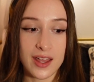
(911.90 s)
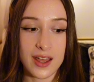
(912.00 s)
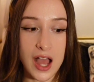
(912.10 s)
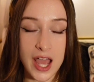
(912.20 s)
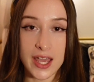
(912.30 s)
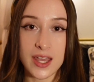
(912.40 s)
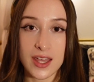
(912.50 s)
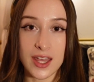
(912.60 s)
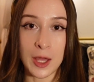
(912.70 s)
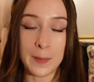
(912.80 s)
I
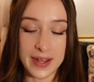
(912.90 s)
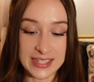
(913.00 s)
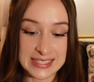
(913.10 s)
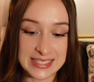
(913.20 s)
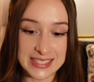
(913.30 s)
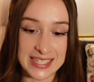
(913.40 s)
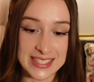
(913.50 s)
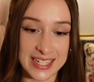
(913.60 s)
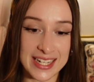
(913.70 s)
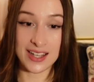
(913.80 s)
am
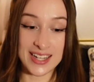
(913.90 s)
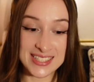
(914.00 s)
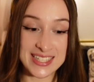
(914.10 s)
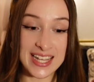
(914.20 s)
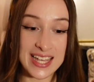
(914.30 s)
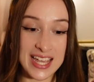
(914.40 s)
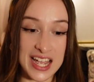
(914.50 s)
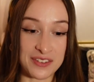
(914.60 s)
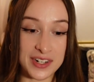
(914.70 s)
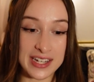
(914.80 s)
addicted. It is taking
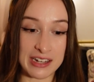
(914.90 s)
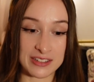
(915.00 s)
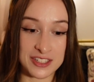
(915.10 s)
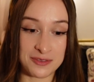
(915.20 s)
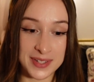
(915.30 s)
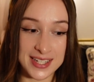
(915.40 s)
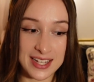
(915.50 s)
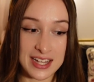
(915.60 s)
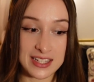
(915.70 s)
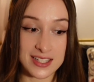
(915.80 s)
every ounce of me
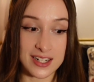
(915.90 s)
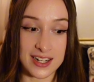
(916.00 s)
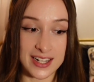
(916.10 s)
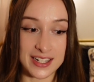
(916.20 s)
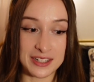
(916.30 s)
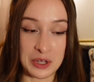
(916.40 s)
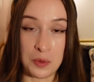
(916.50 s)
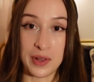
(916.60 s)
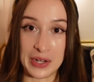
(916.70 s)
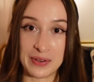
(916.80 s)
to not go
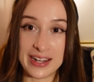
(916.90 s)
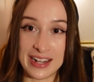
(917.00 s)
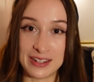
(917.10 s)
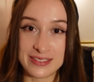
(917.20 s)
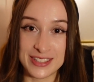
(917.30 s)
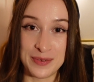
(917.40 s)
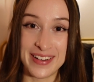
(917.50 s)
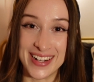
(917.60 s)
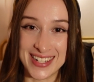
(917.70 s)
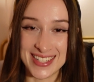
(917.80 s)
play right now, to be
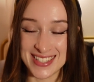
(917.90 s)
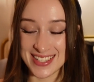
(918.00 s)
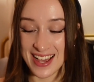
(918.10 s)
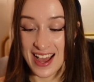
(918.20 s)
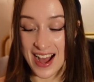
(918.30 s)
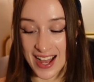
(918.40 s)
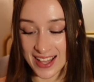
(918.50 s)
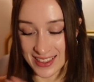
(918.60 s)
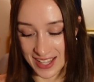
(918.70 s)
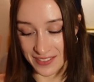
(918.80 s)
honest.
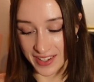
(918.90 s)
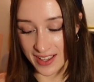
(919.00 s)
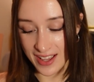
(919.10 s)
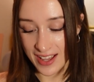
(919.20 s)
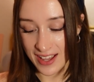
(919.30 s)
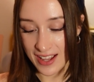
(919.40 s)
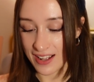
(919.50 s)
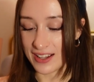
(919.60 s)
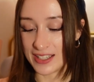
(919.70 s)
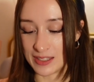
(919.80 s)
I love it.
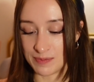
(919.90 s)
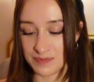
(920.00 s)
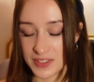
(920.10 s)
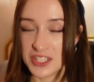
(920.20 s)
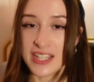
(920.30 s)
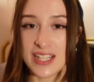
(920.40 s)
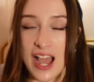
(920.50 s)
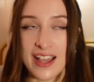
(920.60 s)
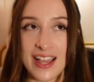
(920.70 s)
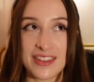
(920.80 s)
So
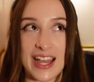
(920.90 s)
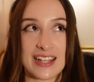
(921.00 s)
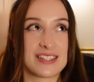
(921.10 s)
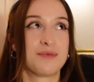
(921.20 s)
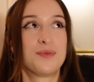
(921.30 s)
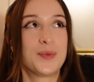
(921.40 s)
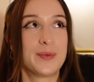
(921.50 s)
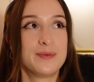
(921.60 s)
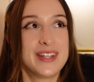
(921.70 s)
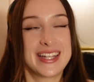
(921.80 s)
I count that as a
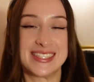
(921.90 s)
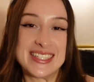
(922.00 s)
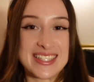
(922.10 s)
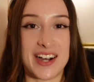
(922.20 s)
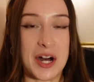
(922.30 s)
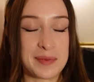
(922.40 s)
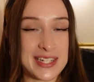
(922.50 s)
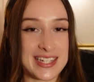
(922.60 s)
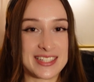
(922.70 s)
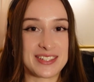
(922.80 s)
decent hobby,
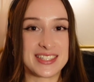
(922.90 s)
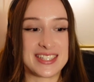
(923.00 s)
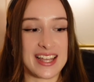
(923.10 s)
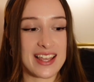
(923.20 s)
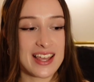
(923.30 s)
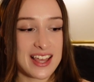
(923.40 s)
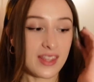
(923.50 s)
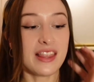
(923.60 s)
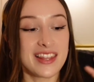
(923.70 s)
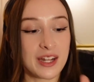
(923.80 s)
I guess you could say,
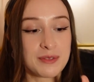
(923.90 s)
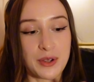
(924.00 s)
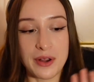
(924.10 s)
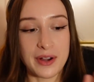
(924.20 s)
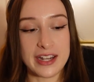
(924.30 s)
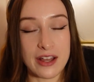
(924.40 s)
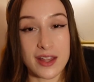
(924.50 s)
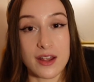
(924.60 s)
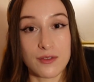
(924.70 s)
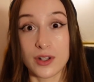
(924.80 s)
that I'm doing right now
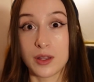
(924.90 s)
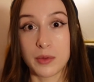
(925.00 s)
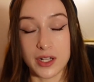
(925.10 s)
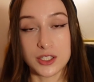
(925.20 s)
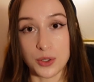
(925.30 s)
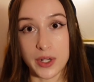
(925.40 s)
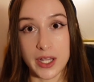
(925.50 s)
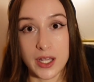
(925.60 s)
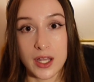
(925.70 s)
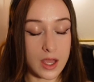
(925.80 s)
that I've really been
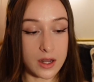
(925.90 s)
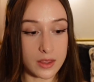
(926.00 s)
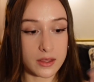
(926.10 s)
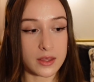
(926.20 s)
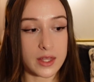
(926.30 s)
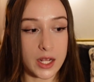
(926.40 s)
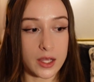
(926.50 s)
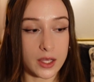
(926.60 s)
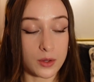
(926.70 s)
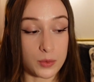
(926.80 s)
enjoying. Another thing that
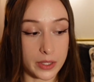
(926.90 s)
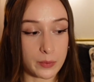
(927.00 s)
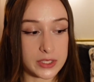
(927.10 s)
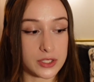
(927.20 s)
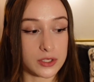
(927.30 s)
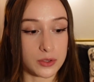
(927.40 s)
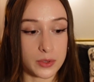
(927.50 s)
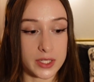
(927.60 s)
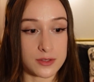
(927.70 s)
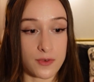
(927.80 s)
I really want to do
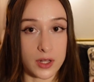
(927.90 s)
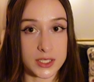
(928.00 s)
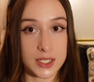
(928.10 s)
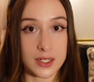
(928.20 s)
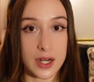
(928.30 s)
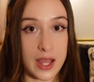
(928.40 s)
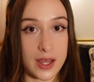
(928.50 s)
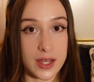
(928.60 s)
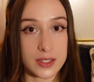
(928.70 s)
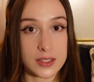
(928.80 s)
is volunteer
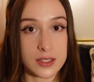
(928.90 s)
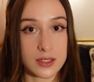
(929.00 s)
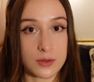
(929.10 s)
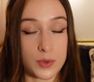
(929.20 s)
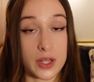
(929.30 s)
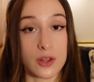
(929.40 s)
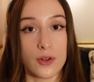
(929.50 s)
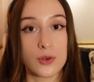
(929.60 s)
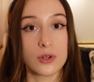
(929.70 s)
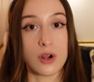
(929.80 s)
at one of the
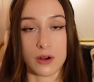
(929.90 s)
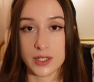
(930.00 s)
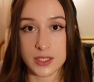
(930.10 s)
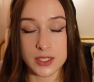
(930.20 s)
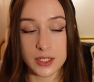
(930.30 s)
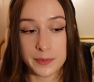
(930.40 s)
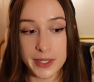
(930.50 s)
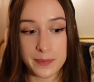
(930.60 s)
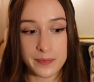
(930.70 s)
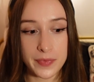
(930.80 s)
local gardens near
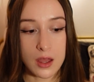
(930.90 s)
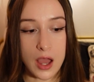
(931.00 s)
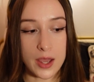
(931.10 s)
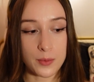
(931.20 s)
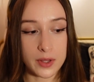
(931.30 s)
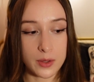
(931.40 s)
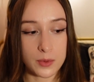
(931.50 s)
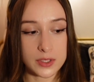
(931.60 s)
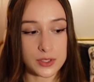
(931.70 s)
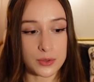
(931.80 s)
me. I really
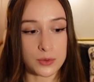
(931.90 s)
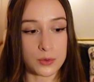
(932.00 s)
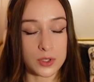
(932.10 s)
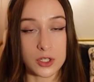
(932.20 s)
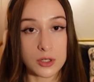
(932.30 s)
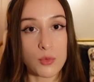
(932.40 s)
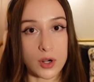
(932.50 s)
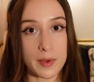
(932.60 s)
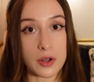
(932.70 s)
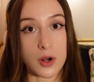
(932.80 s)
want to learn more
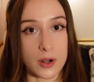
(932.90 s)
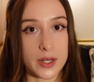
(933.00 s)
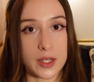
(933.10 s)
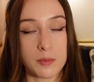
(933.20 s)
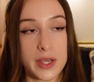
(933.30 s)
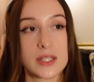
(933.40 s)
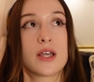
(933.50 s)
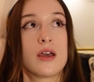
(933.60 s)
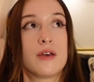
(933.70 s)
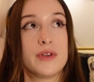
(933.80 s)
about gardening because
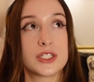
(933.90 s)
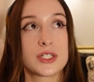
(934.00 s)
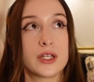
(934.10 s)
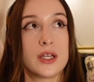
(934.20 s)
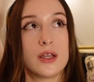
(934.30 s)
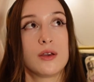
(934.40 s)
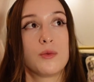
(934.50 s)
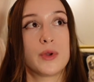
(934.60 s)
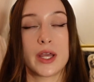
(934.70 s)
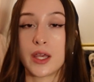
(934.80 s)
eventually
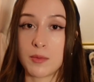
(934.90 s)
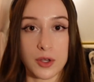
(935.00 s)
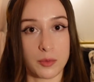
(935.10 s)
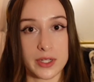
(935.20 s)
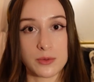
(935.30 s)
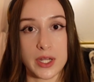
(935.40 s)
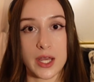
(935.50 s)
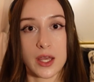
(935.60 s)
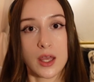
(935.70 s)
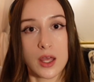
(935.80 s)
when I get my own place one
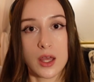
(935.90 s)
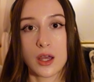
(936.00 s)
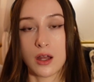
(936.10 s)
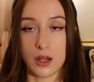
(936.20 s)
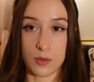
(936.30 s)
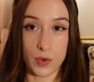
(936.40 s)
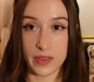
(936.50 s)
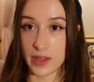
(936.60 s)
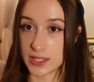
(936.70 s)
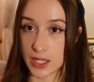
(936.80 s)
day,
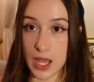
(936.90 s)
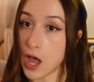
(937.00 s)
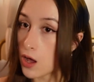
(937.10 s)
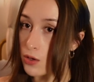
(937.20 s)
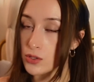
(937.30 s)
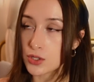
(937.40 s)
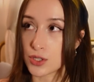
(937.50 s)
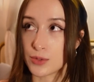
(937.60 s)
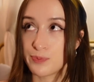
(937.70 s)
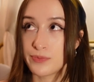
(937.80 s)
whether that's like a house
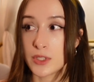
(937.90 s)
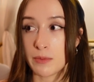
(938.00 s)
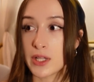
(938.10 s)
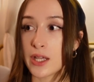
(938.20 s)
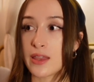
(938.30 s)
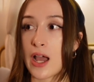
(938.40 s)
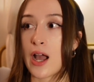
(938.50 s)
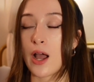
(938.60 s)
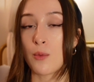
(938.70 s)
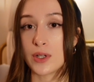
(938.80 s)
or something like
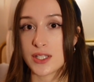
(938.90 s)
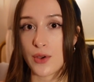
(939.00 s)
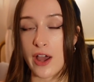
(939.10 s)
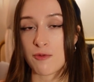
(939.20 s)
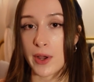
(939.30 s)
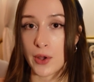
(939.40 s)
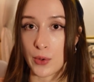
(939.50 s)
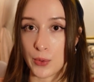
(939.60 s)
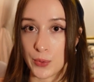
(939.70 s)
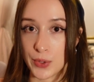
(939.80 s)
that, I want to have my
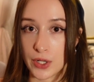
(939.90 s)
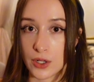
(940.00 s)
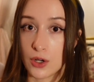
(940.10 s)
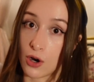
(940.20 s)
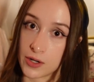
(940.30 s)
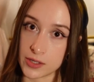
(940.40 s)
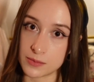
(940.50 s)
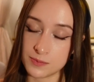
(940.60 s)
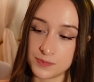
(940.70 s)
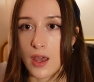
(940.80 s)
own
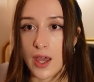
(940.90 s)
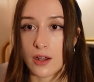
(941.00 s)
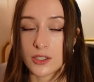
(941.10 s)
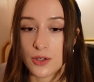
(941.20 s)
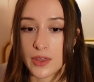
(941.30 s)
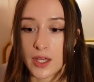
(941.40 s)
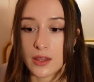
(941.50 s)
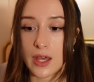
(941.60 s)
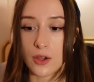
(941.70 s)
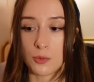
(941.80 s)
garden. And I also think
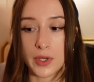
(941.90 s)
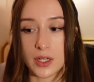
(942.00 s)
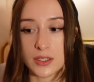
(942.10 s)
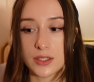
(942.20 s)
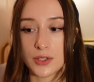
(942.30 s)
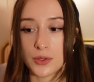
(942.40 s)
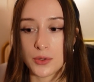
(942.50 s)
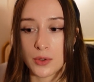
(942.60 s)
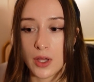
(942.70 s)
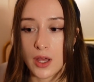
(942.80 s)
that it would be good
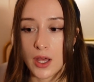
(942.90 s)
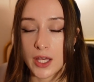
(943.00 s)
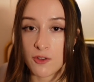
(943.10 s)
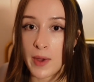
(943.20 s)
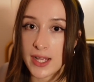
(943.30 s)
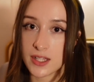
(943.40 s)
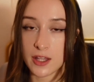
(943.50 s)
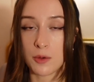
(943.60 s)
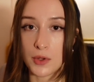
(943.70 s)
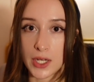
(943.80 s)
to give back to the
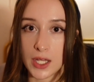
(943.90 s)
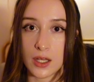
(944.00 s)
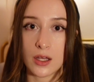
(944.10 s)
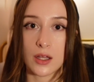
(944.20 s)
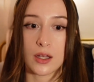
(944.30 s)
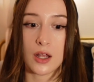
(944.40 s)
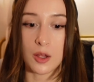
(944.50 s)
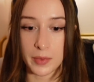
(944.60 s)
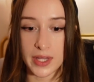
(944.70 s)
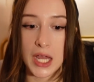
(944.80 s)
community and
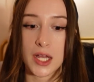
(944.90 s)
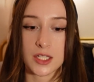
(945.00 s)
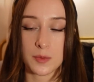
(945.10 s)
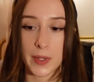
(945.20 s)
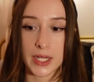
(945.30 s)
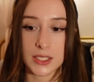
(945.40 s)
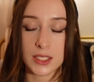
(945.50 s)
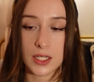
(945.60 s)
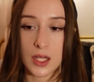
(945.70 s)
help in that aspect.